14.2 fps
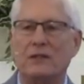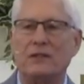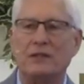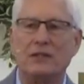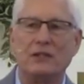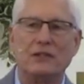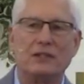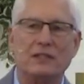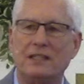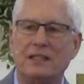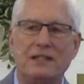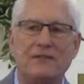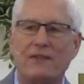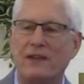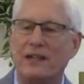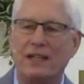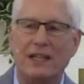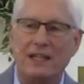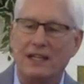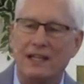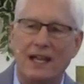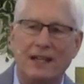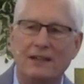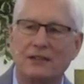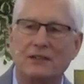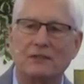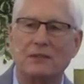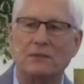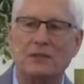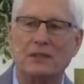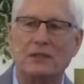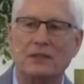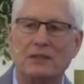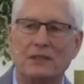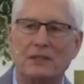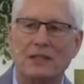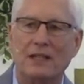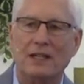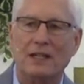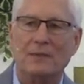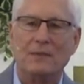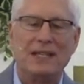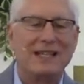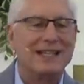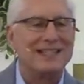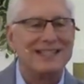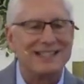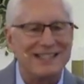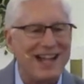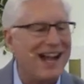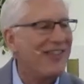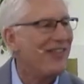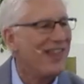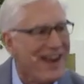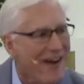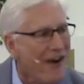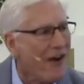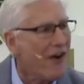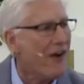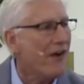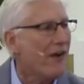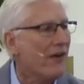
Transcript: no indulgence. He didn't find any of that in Scripture because it's not there.